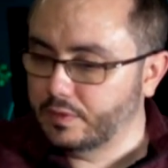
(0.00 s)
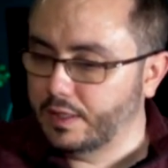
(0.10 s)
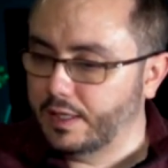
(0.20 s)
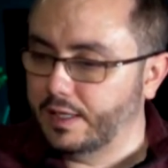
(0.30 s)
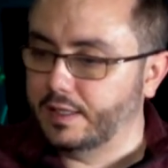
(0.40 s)

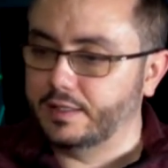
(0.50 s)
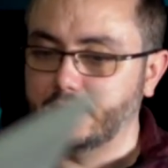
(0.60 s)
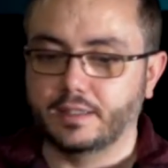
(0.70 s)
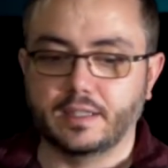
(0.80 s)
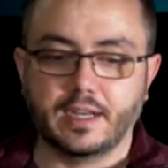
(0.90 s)
And
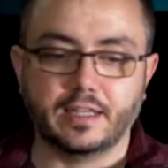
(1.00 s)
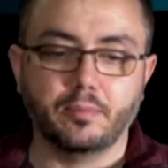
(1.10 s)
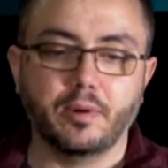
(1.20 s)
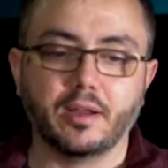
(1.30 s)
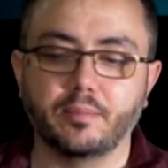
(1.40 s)
I got the
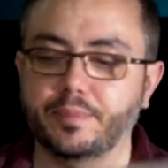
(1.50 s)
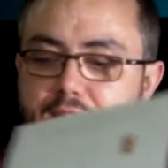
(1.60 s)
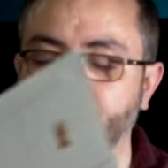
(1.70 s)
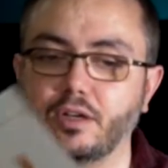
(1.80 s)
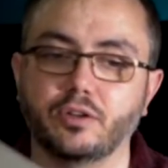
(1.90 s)
bottom
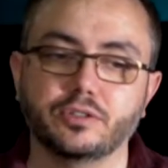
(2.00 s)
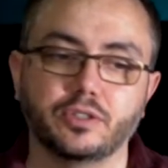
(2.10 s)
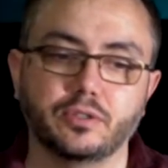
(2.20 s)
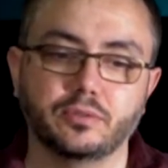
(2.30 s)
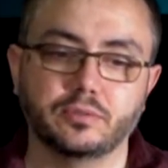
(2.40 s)
piece
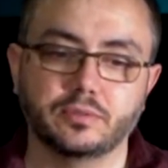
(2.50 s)
also.